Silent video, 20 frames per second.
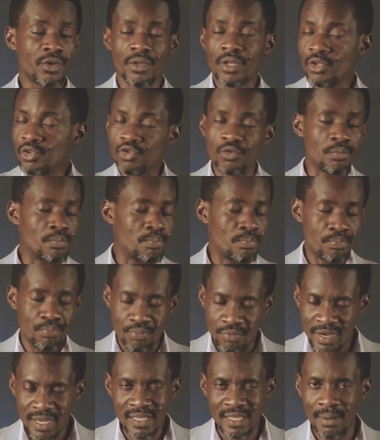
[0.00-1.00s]
You need to
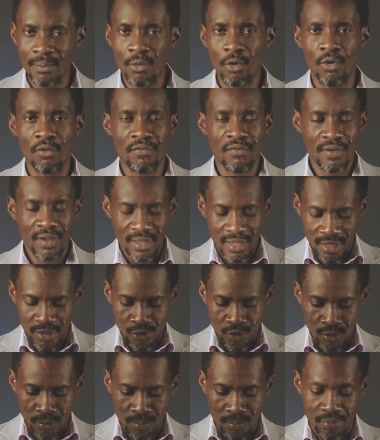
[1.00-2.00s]
break them off,
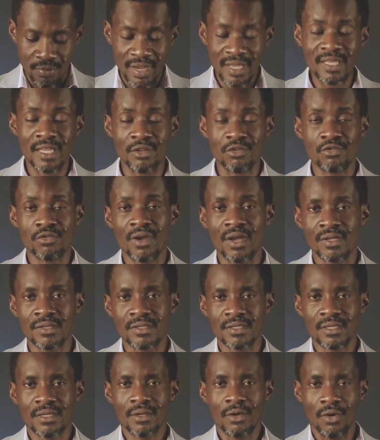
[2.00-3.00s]
and so break the
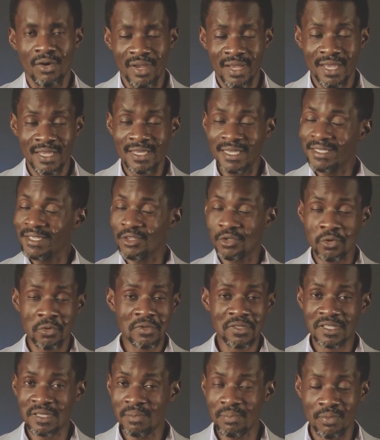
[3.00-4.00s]
trance. Okay, this is
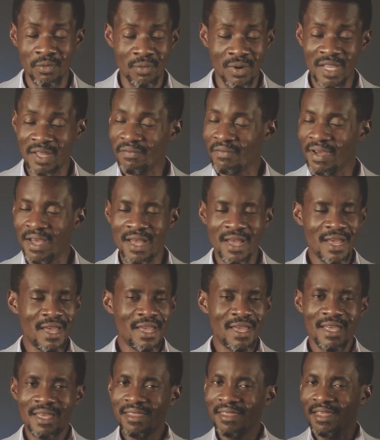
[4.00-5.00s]
so simple. Whenever
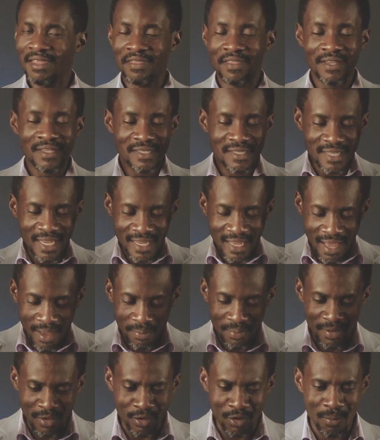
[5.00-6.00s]
the things start
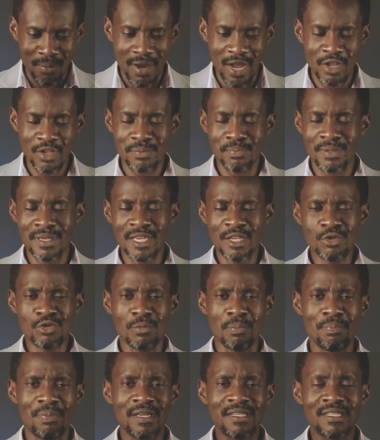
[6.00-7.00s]
happening in your mind, you begin
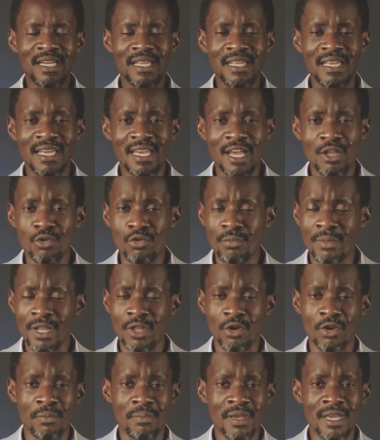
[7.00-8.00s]
to picture naked
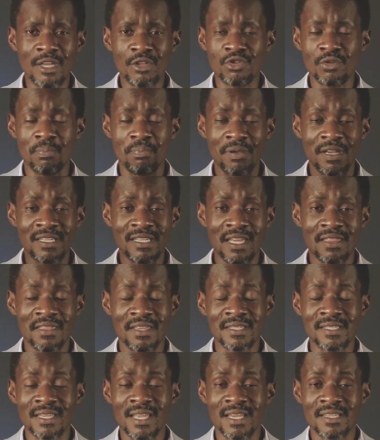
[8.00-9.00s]
women, or you begin to picture
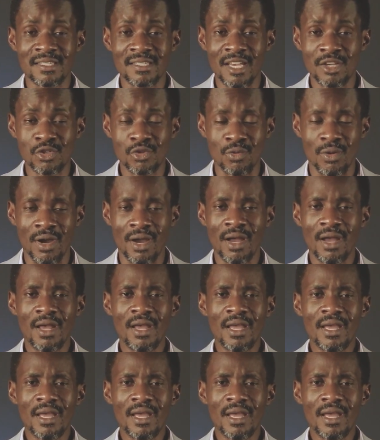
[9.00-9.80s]
things that are sexual,